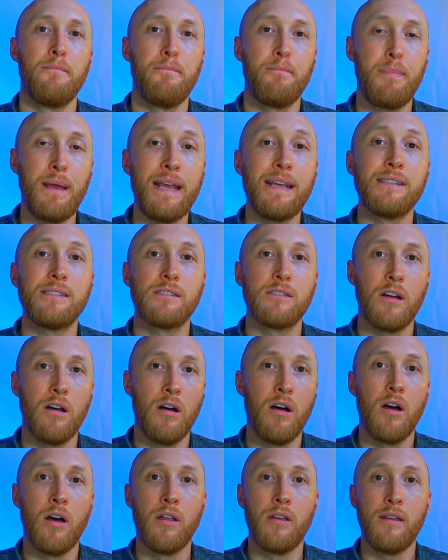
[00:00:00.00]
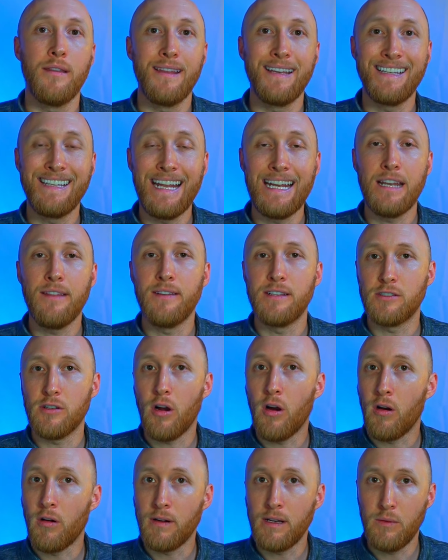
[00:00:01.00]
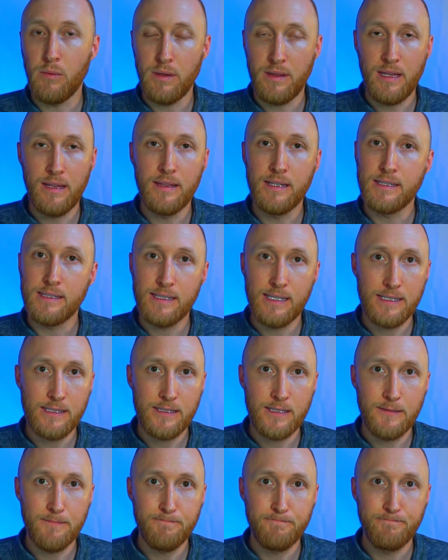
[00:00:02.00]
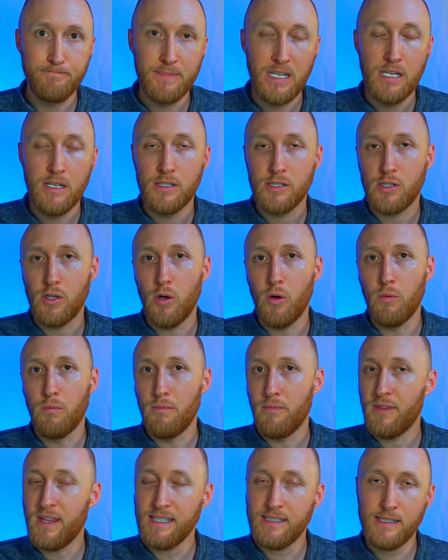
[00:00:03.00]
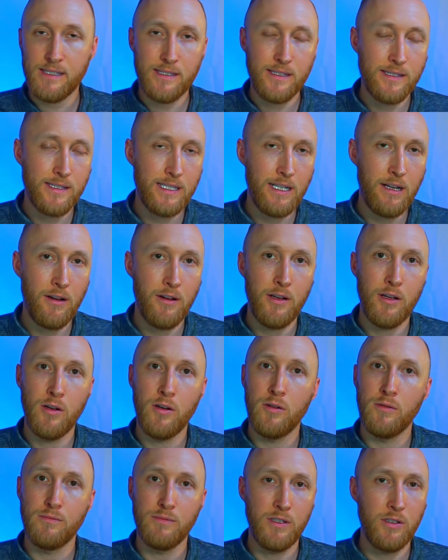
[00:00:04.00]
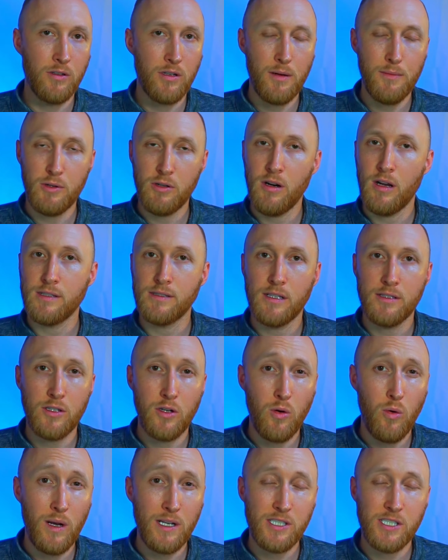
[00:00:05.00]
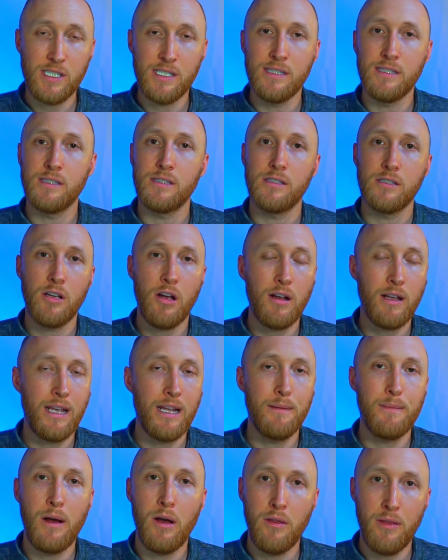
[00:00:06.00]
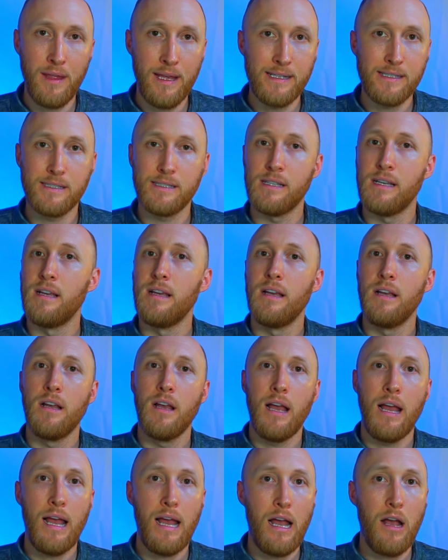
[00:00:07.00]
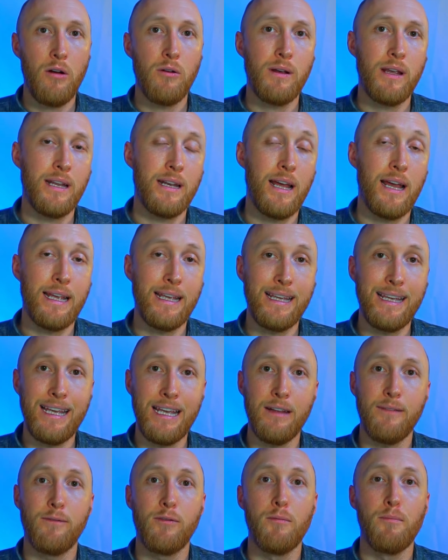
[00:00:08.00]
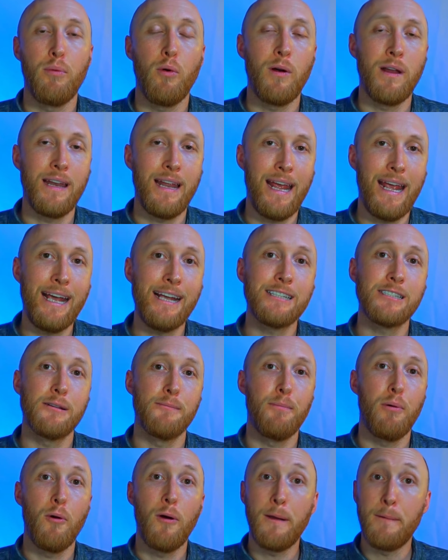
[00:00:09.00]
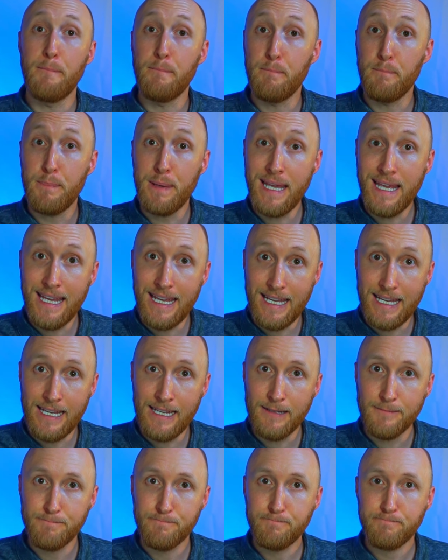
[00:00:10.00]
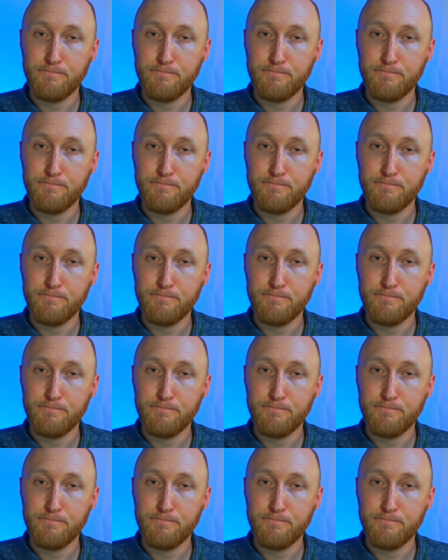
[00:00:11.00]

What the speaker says: based on the data that's already within the system. So this is a scenario, you'll come across lots of questions talking about this. How can I get from point A to point B?